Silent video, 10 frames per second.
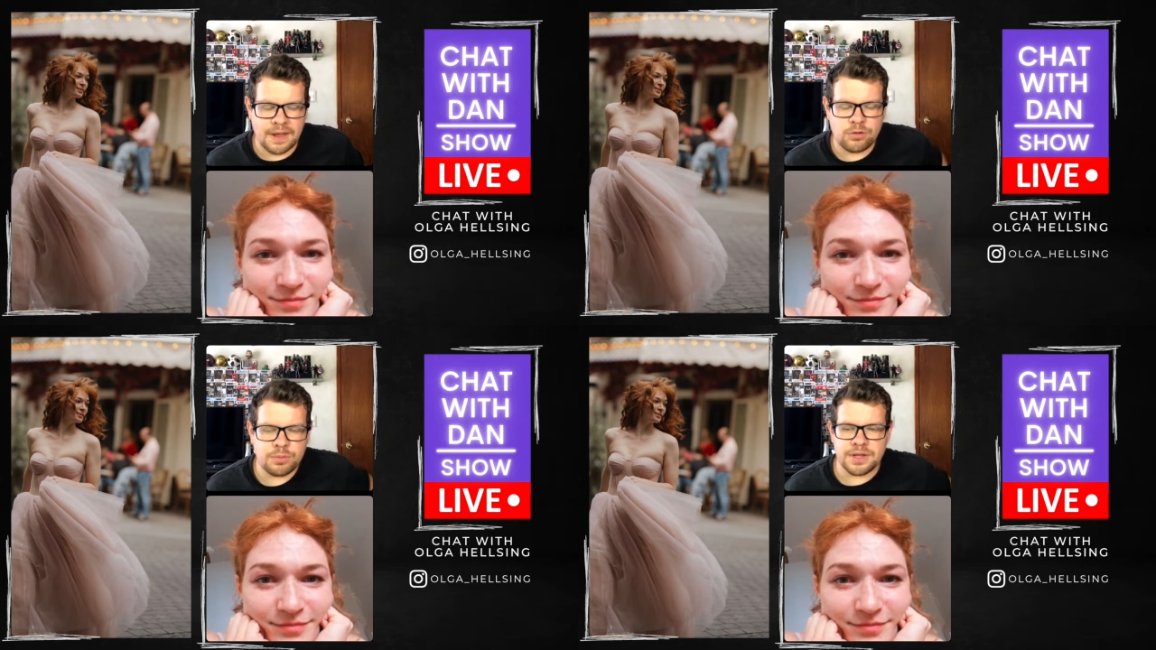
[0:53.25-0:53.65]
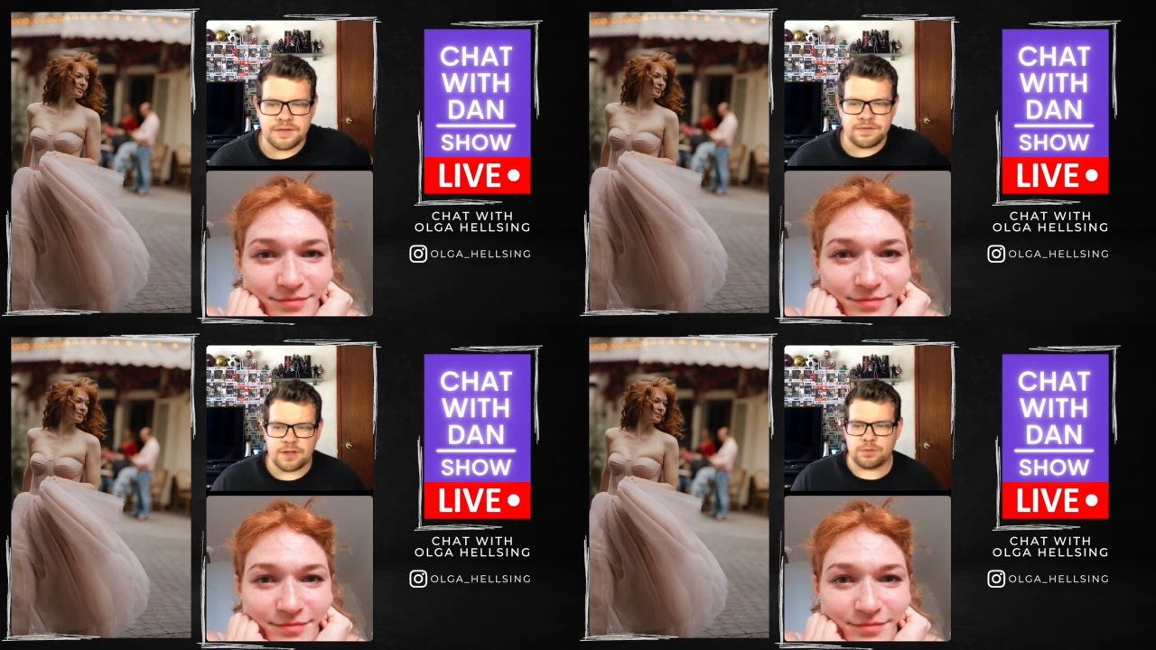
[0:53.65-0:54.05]
Speaker 1: I do
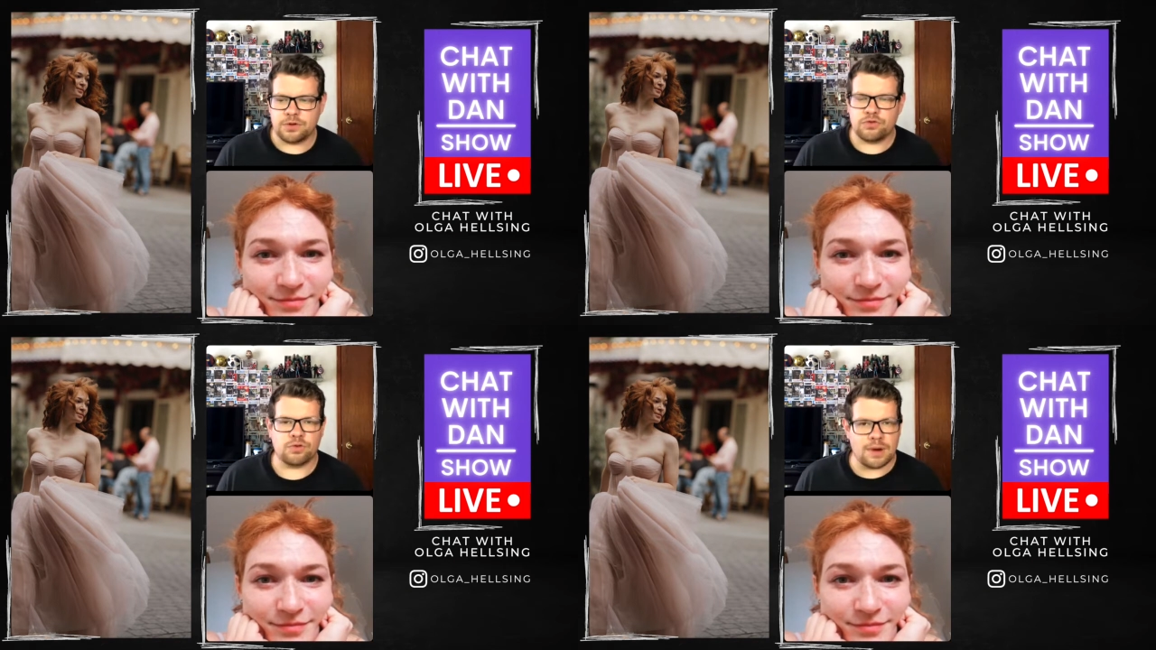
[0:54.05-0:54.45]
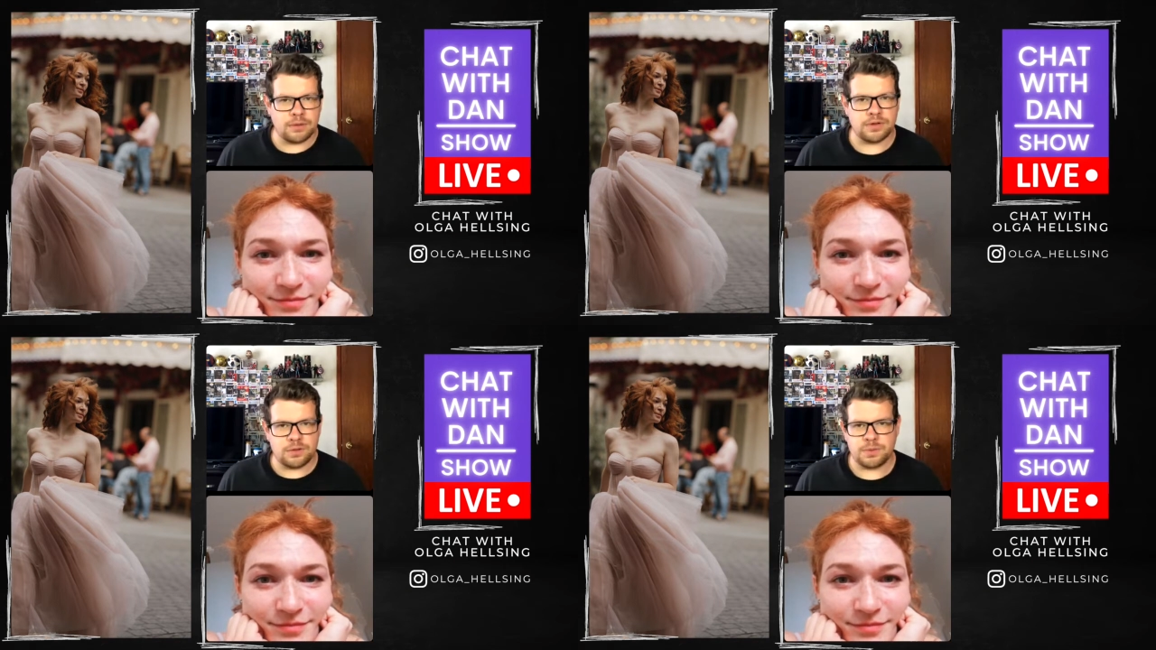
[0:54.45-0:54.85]
believe that when you're
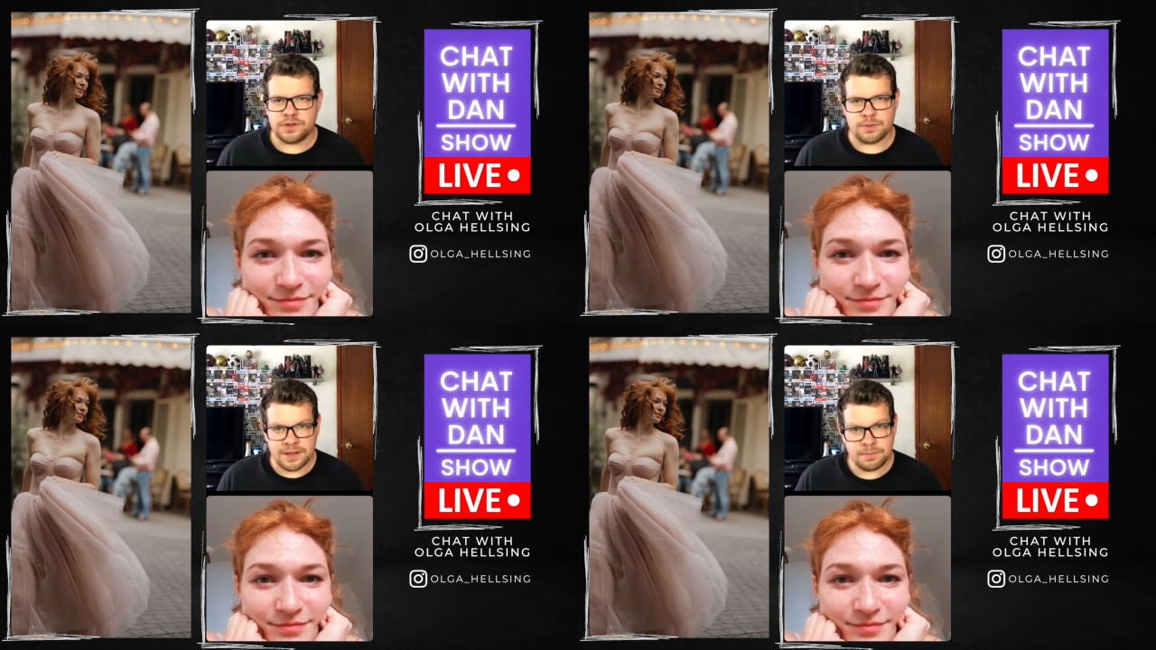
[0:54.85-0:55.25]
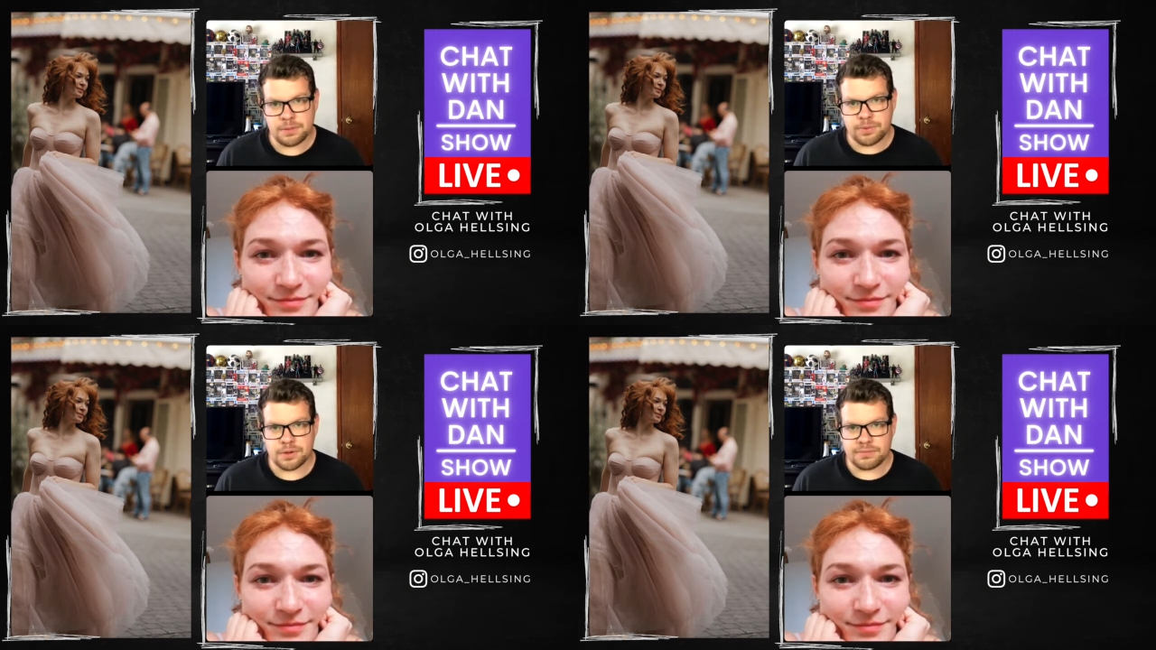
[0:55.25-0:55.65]
surrounded with the right
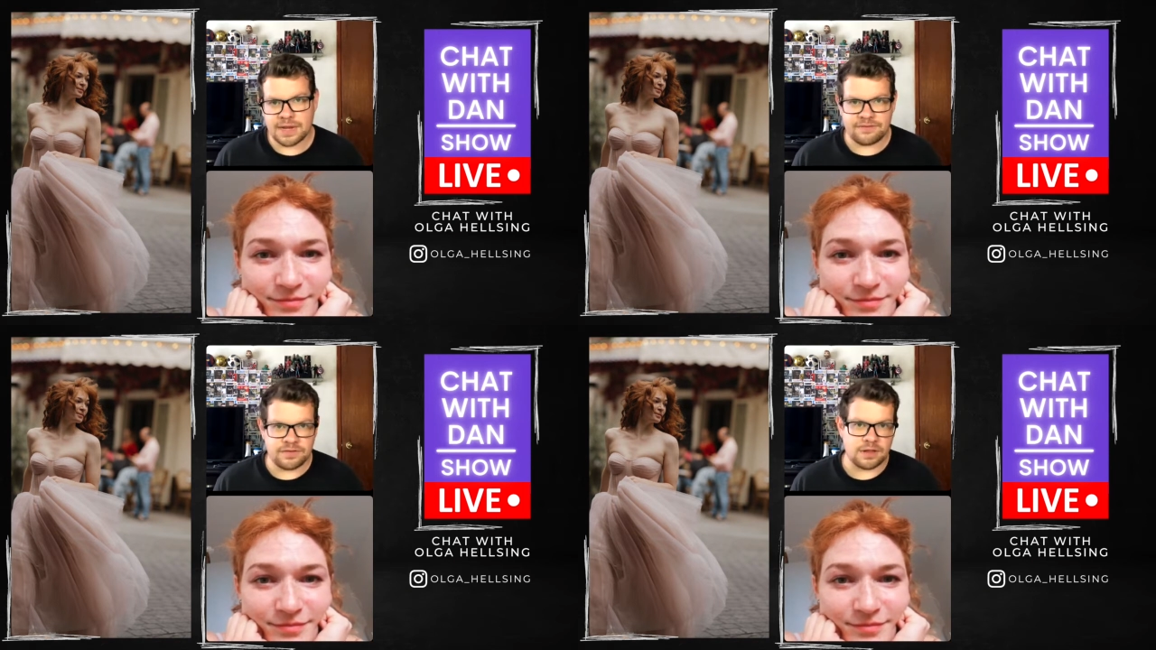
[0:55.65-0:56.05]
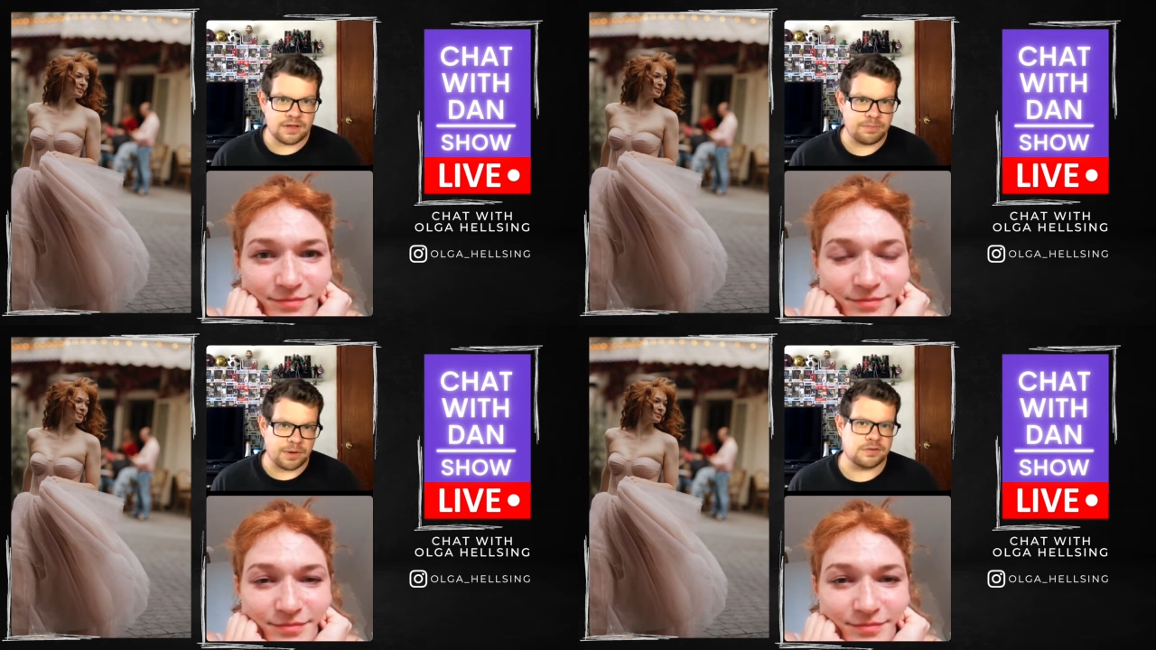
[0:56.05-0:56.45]
people,
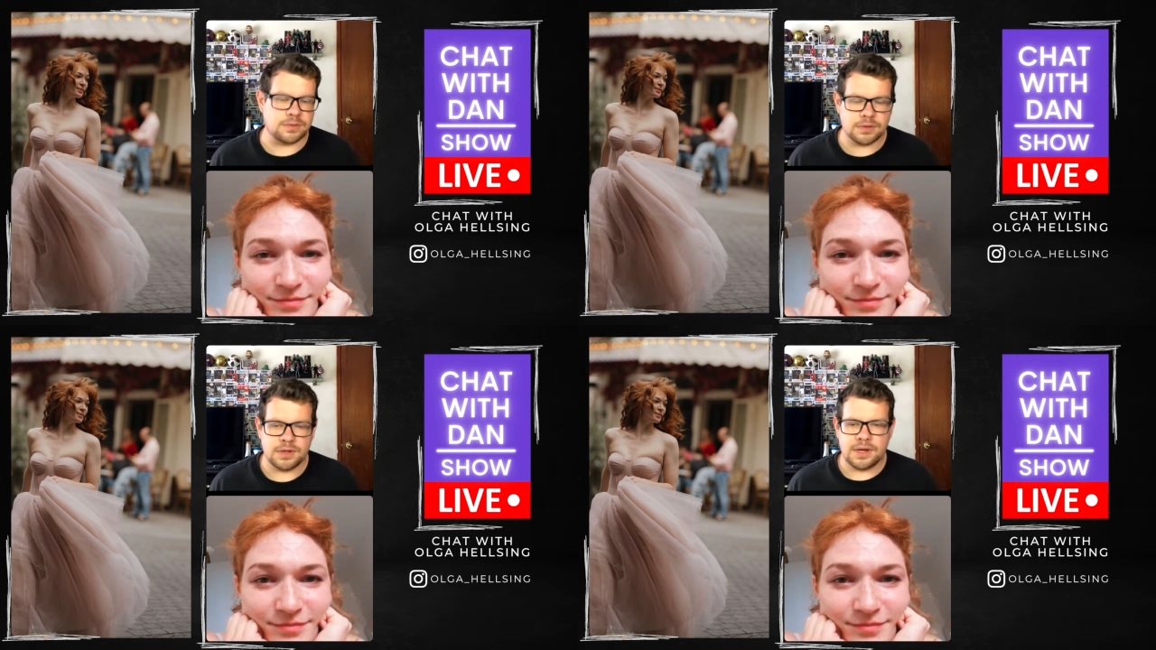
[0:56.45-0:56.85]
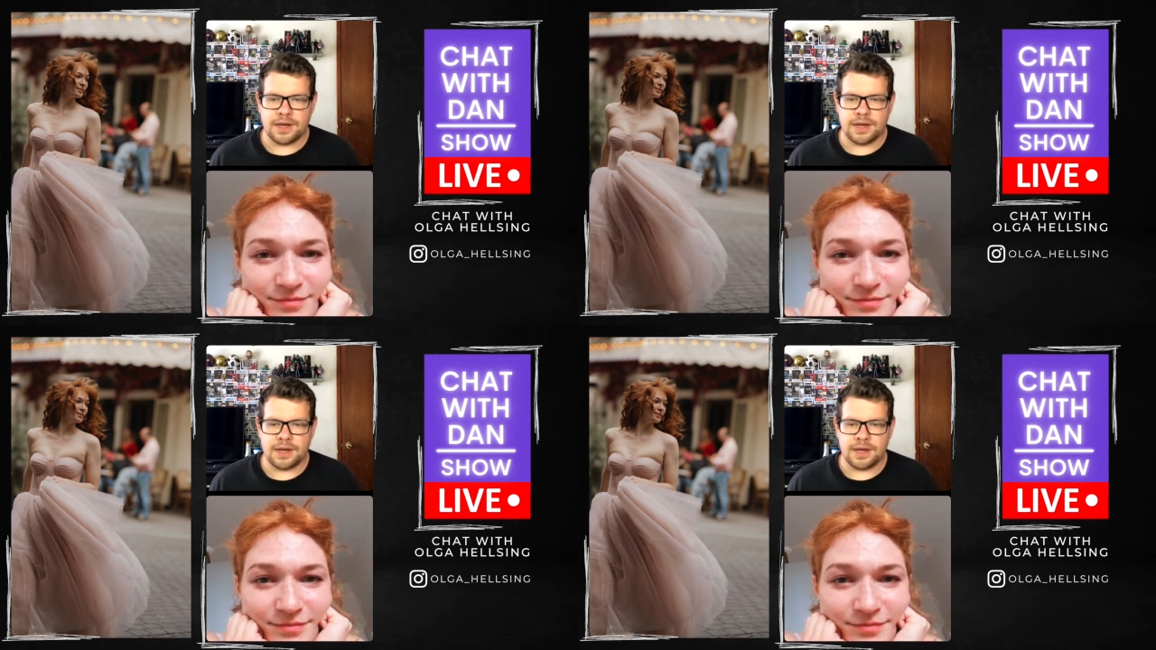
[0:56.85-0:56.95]
everything is possible.